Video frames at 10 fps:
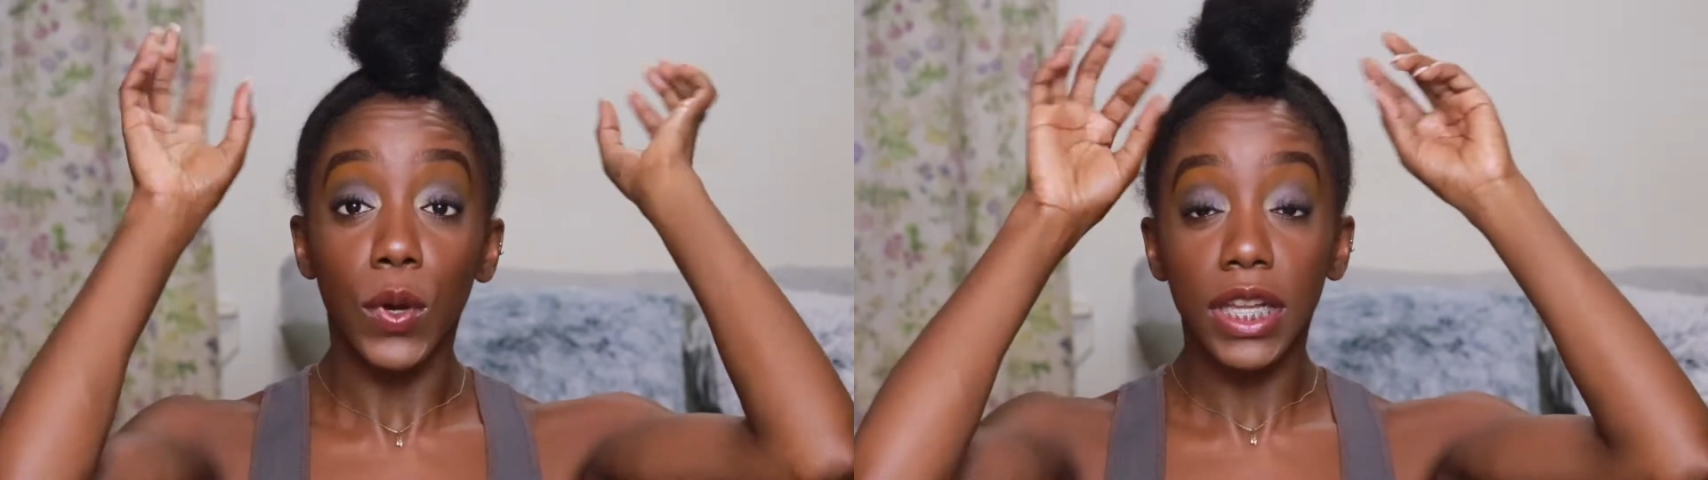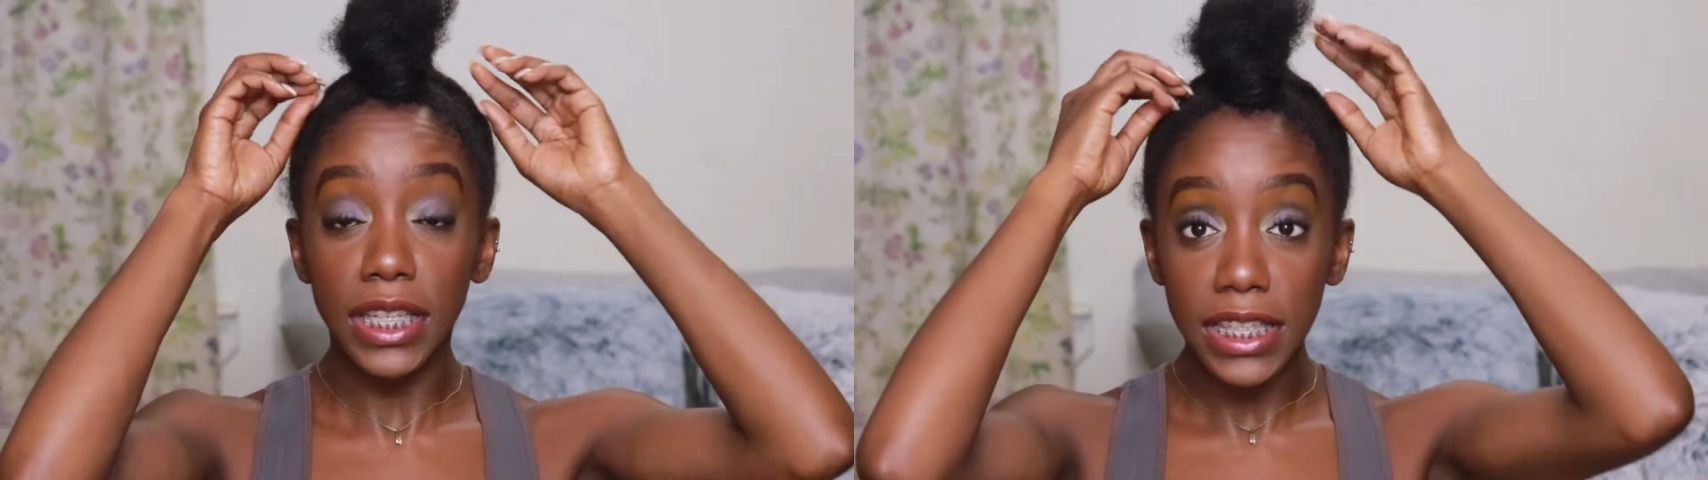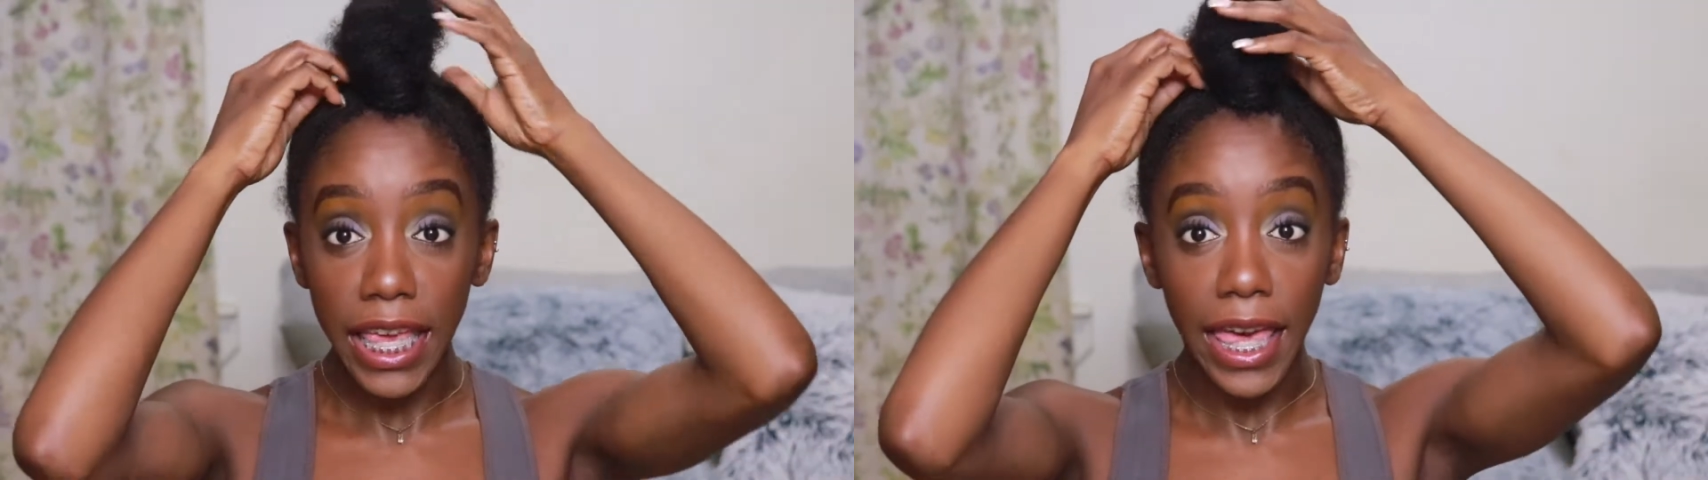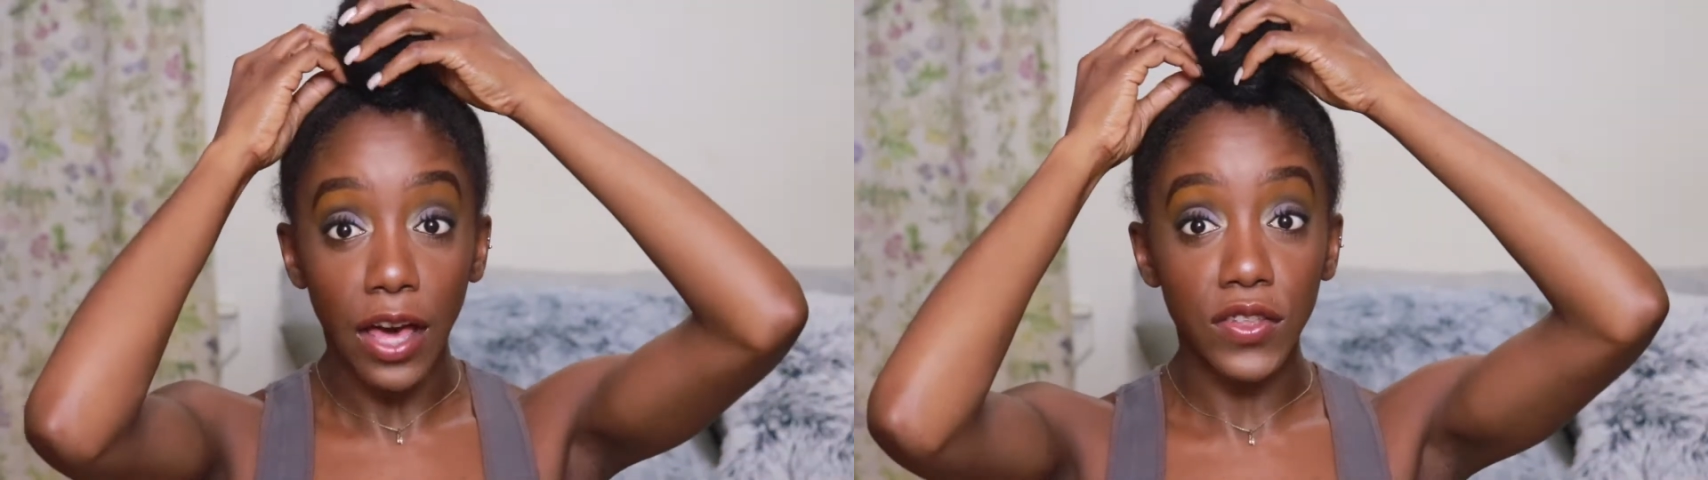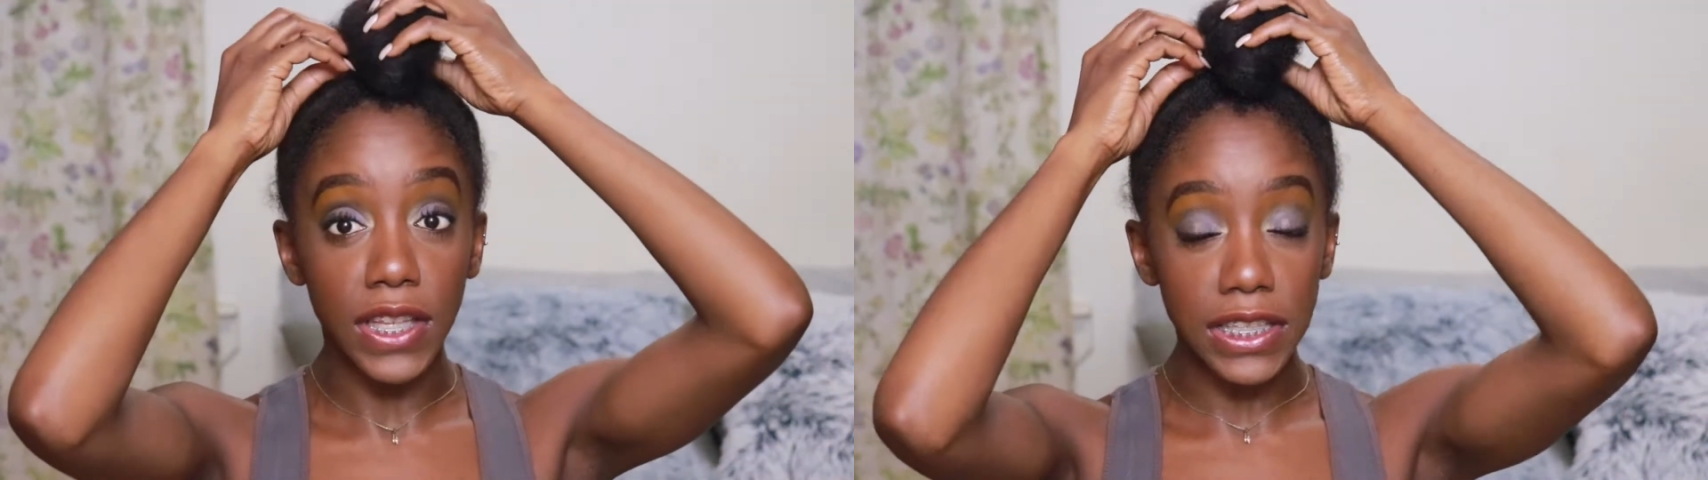we're gonna take
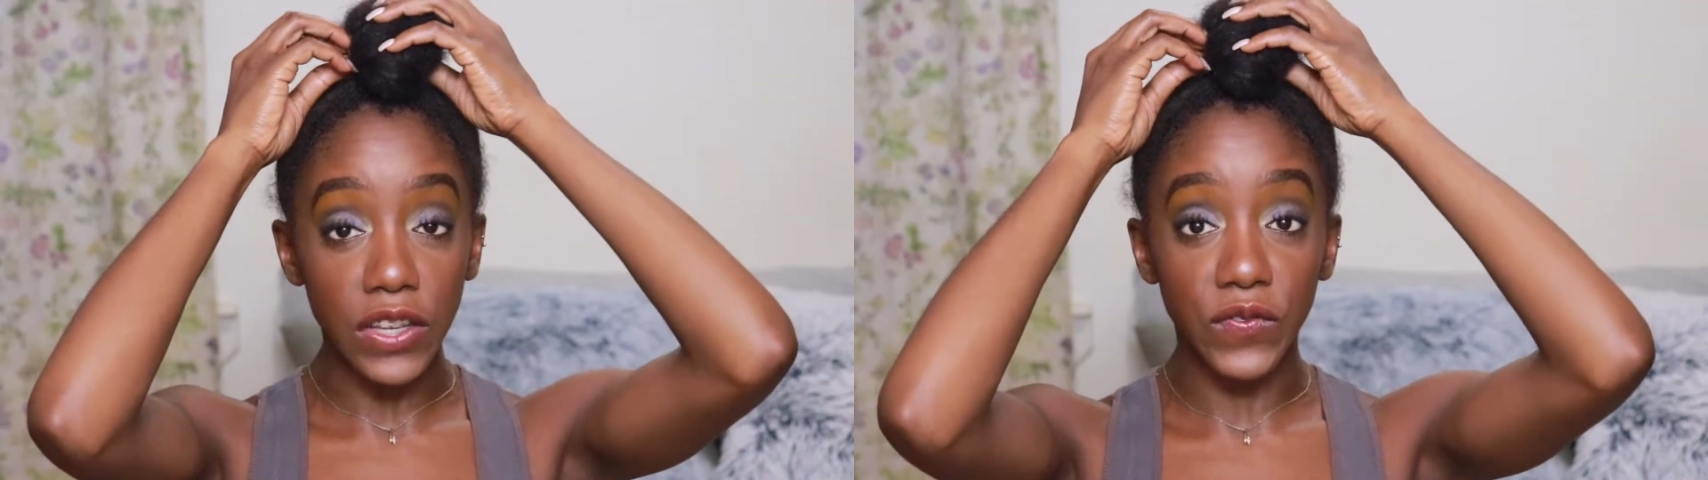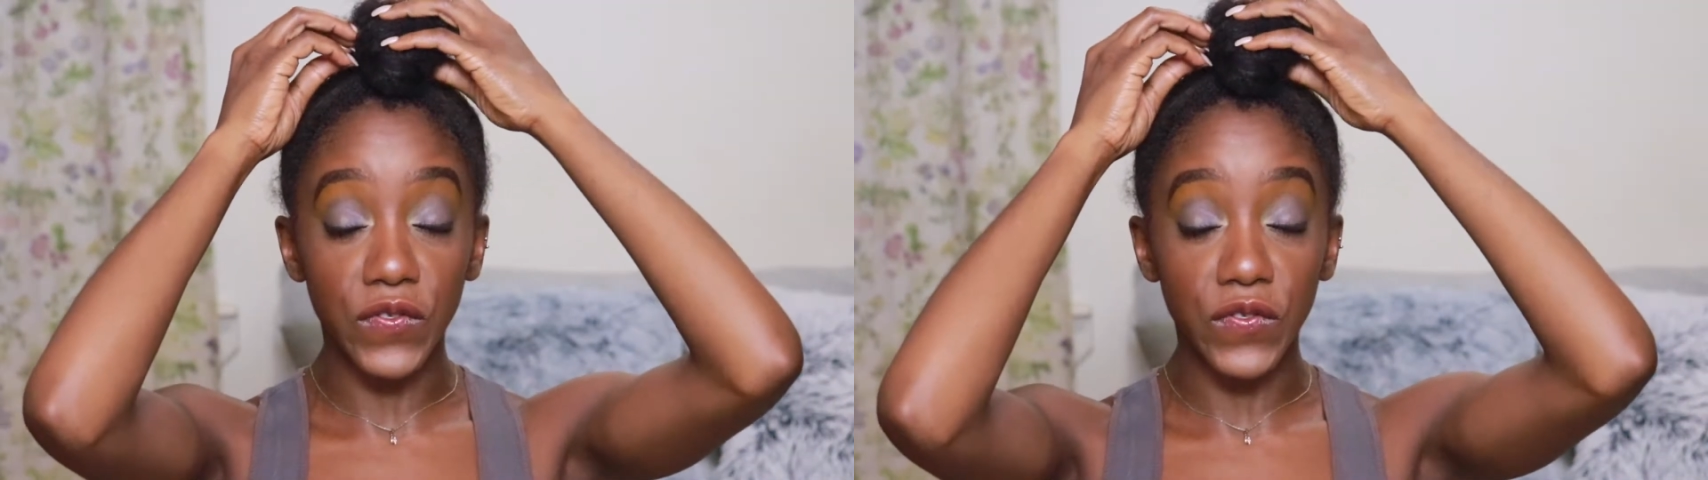out this